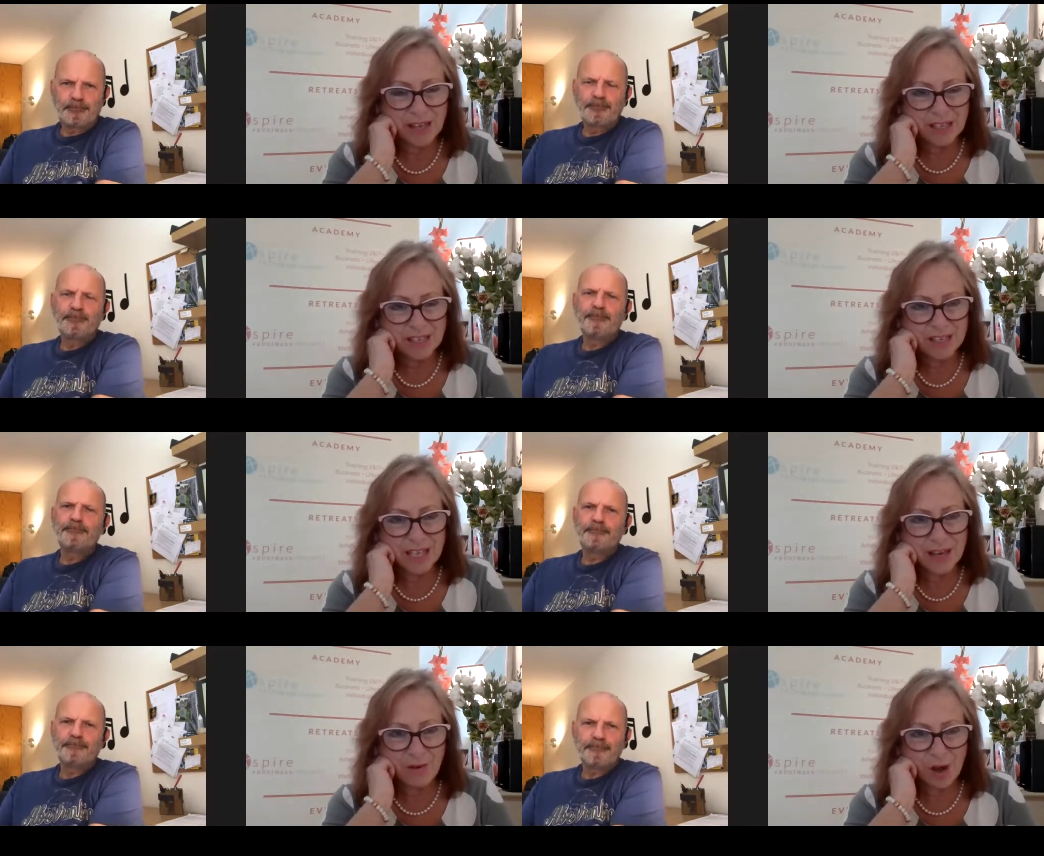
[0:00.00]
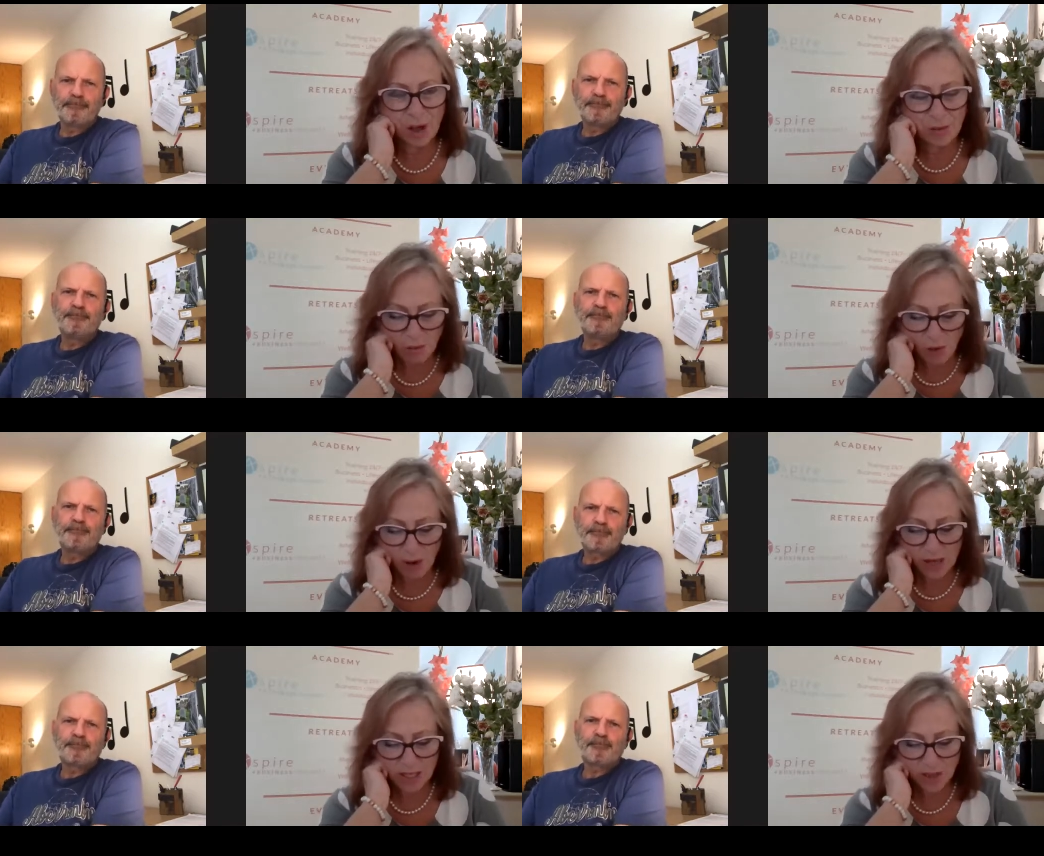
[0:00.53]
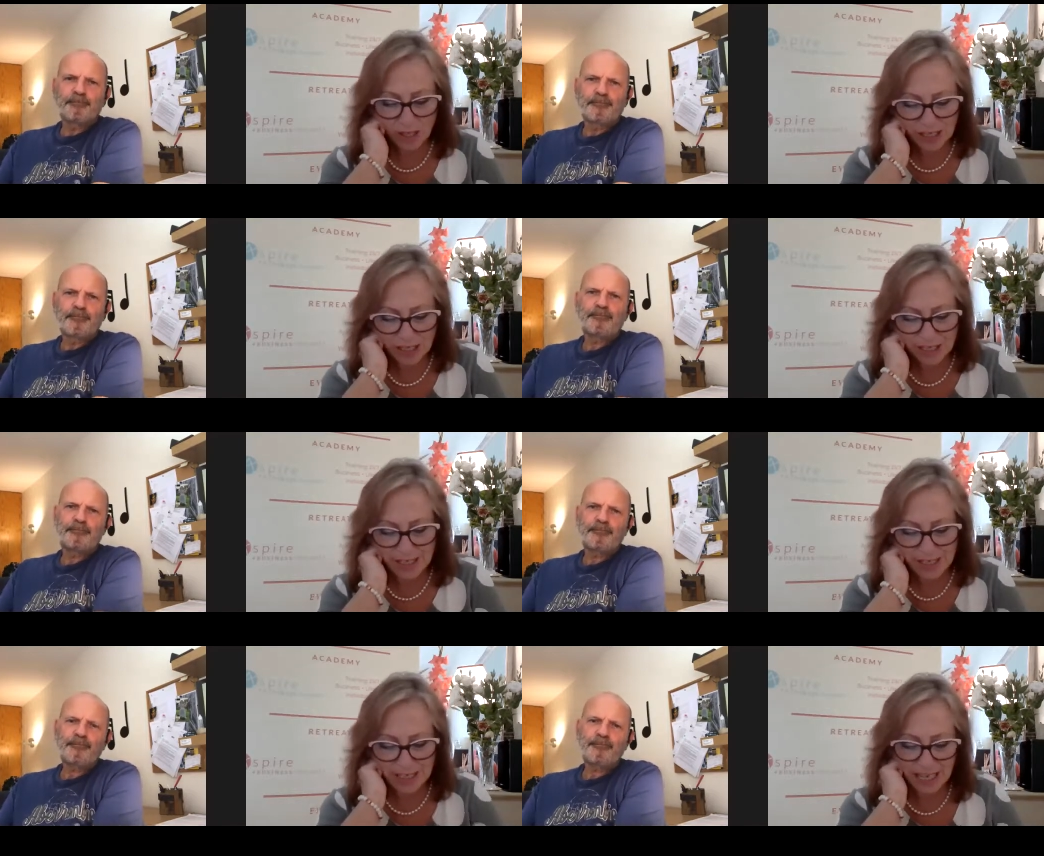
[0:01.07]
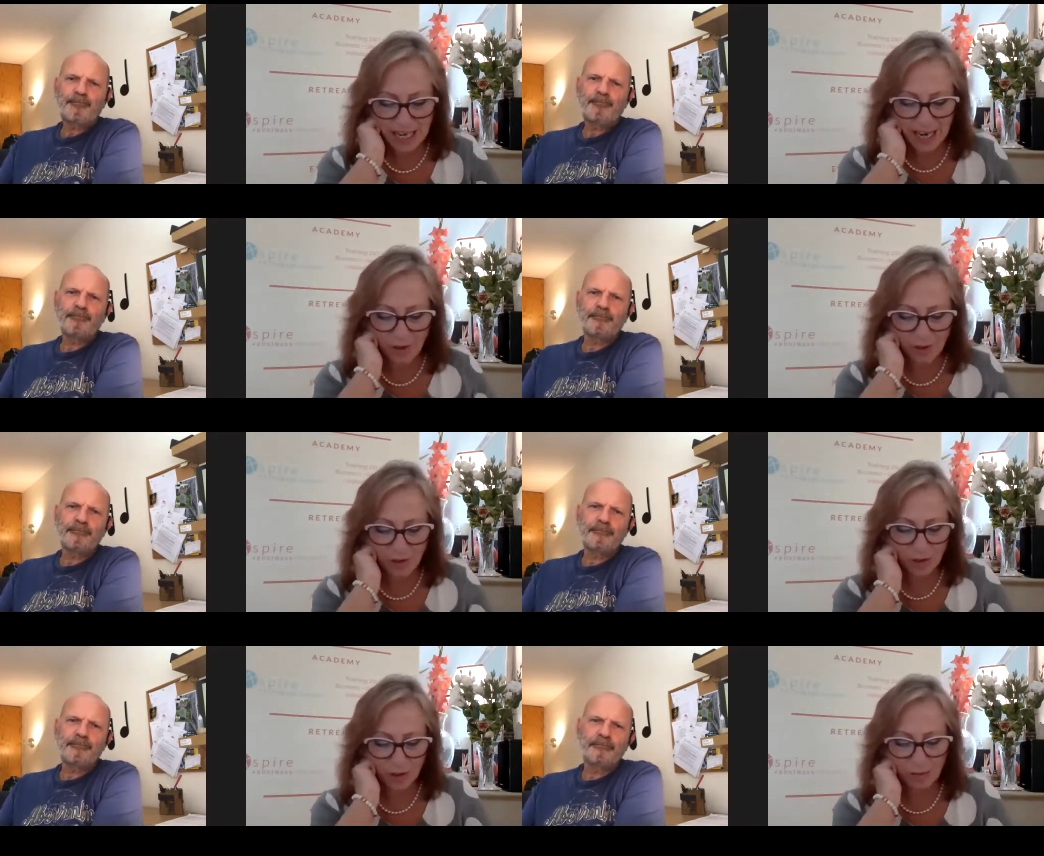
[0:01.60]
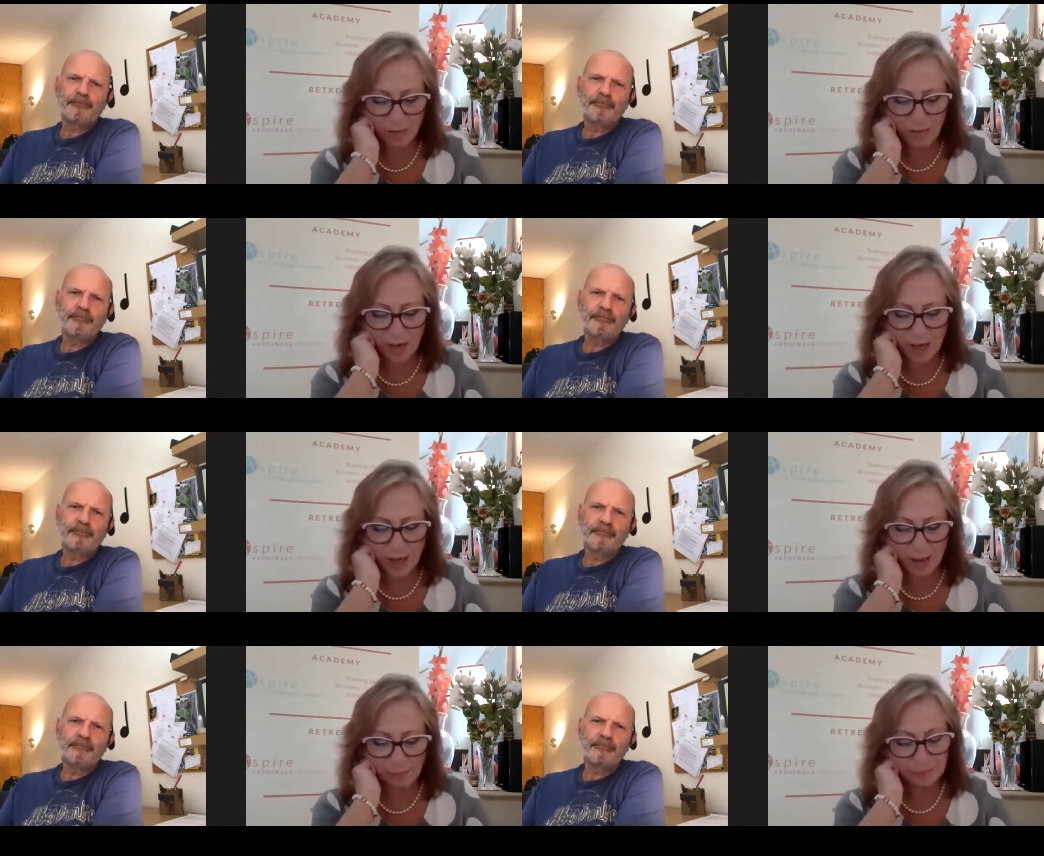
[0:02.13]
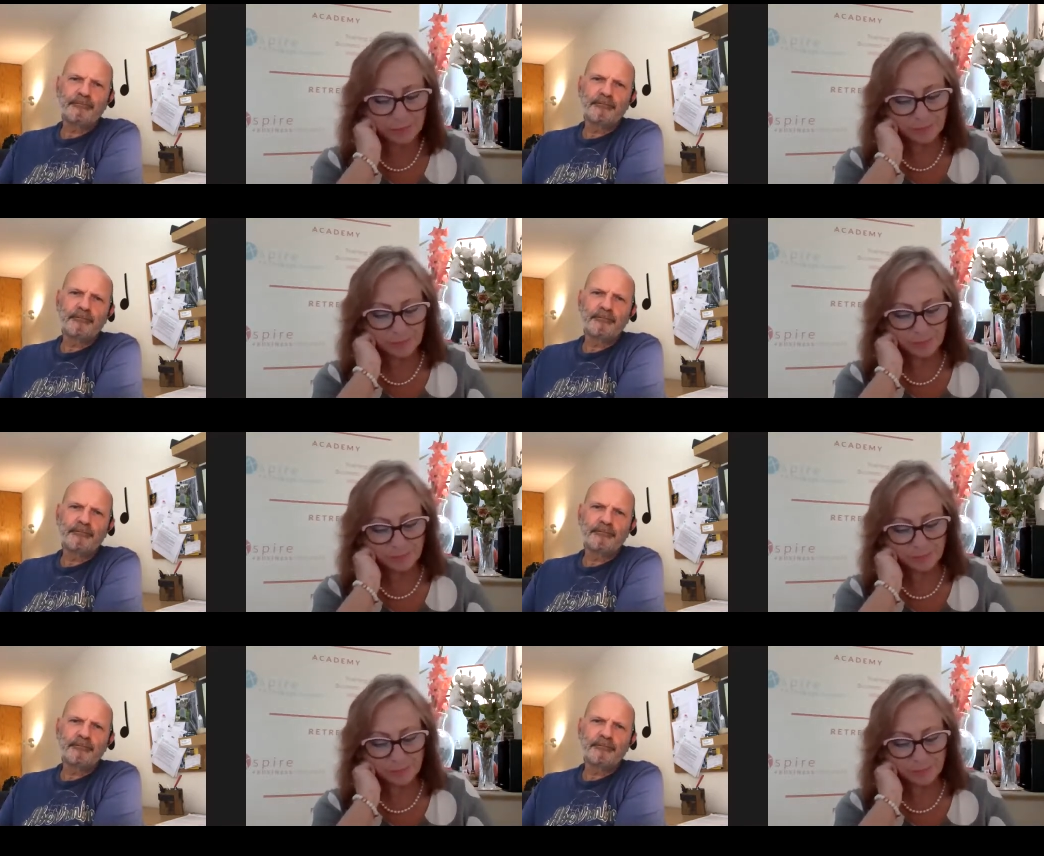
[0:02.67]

Speaker 1: Mm. So I'm quite interested to see how you've um,